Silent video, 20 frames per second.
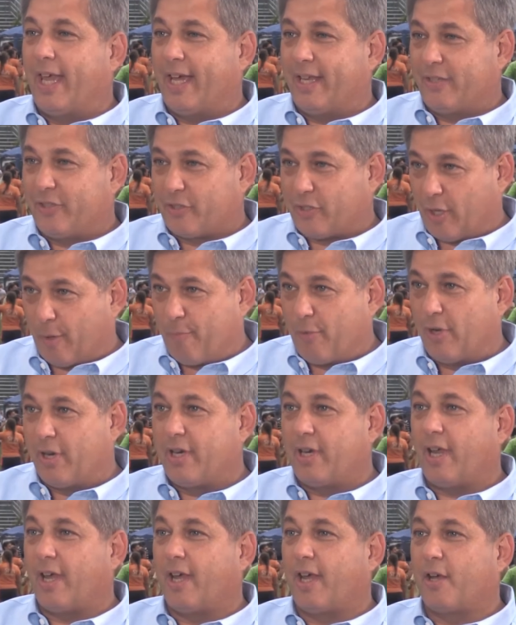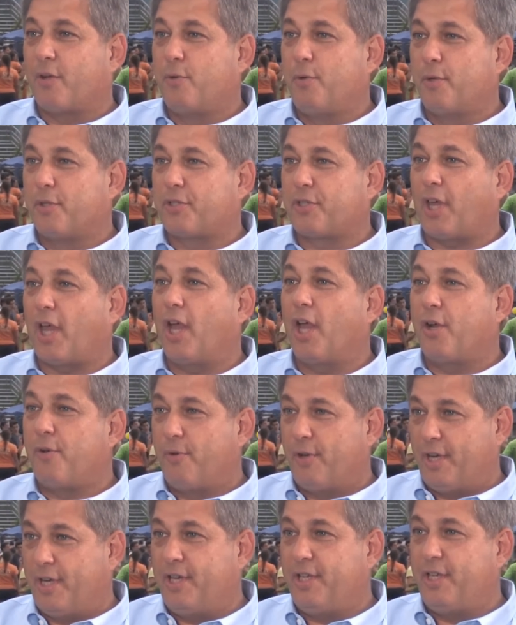We had someone who was
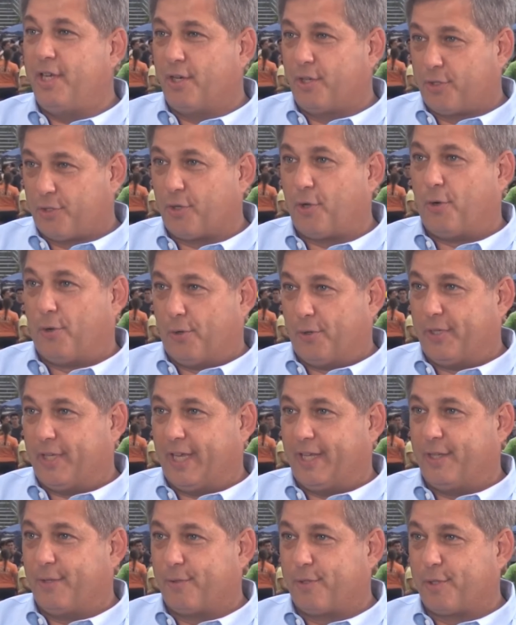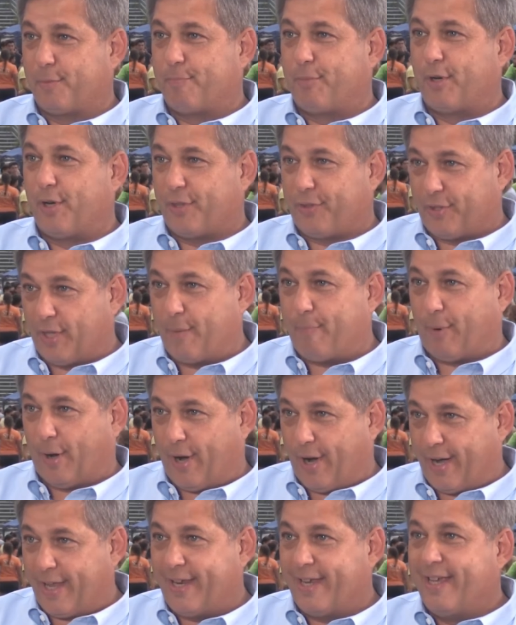100 years old, and there was a birthday
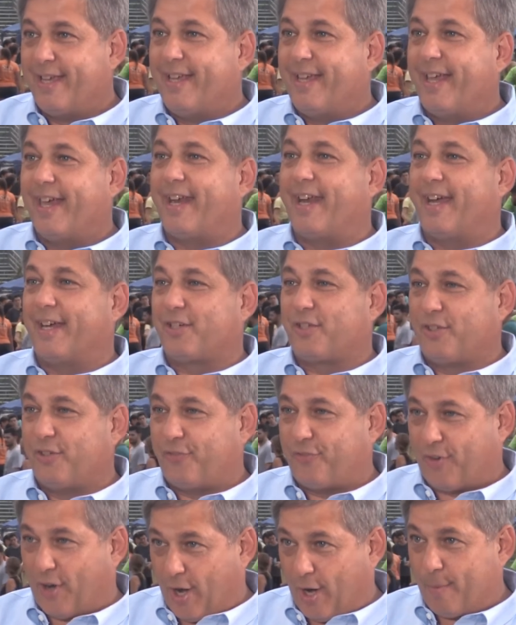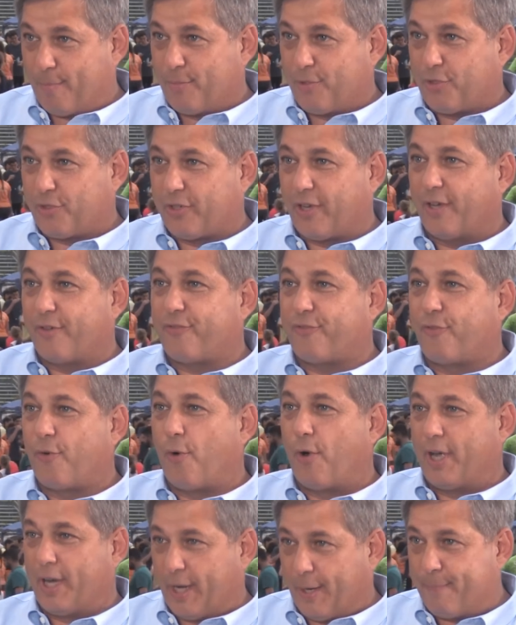party at Ashley Farms
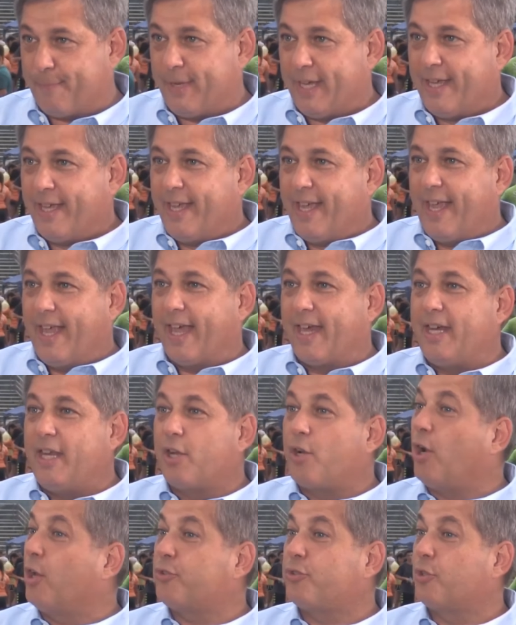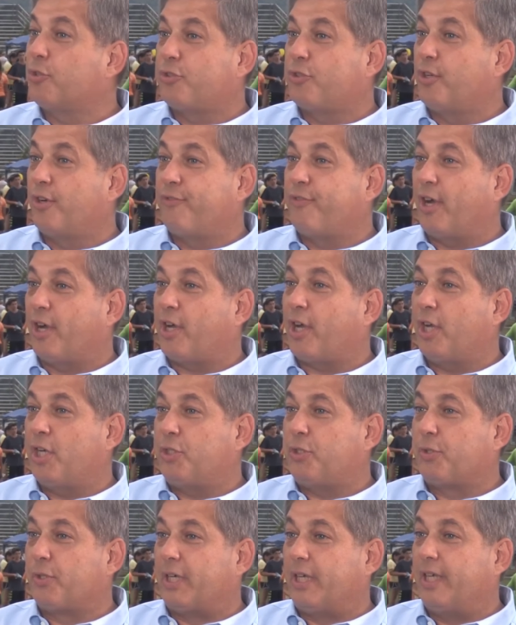for him. And he had also served our
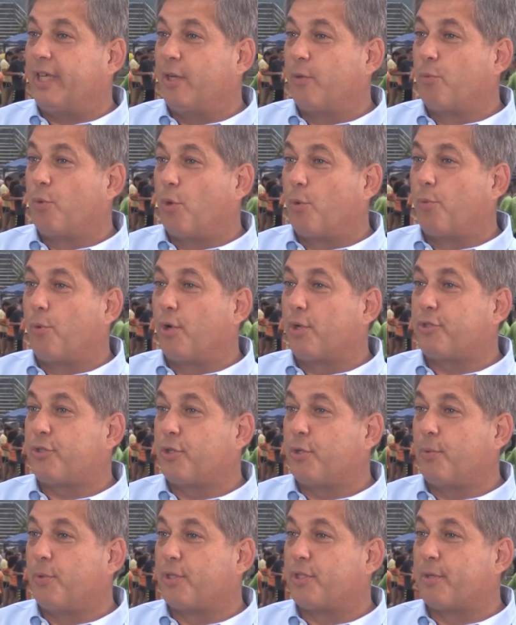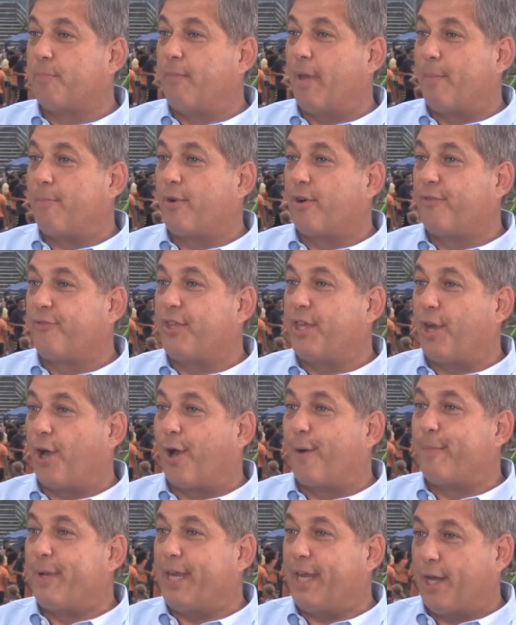country in World War II as a member of the
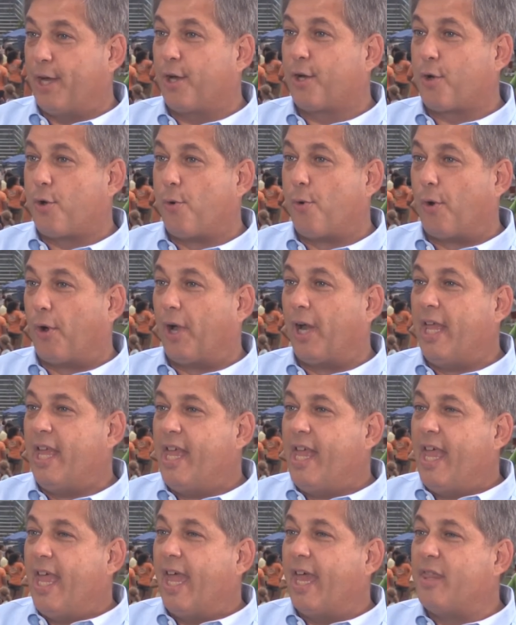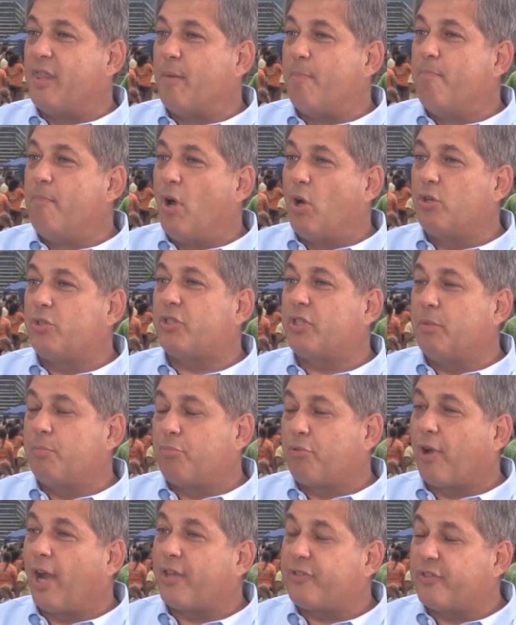Army Air Corps. And the most
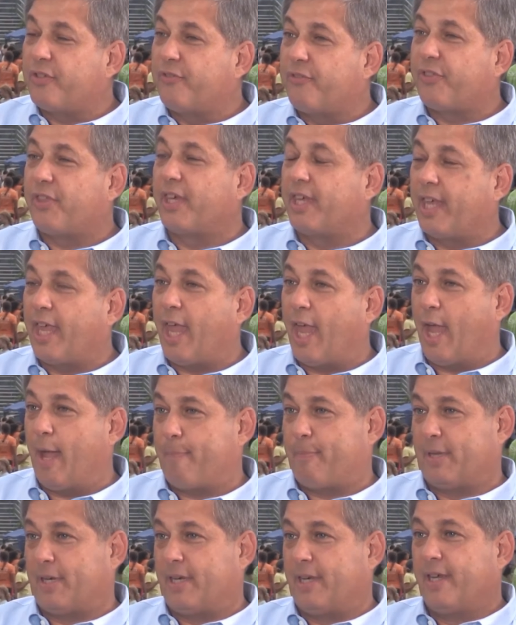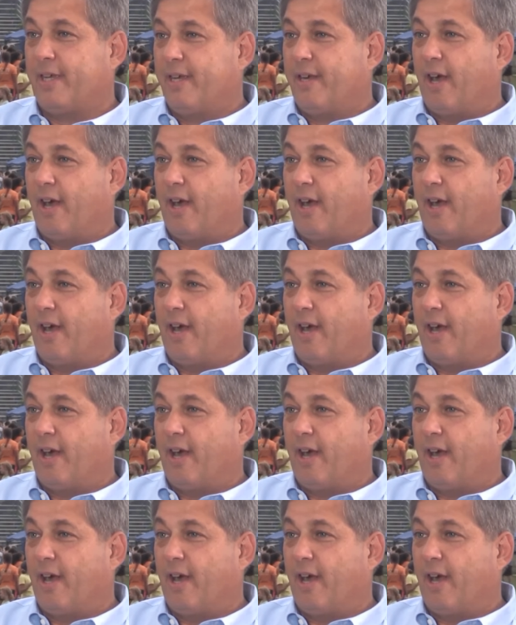impressive thing happened.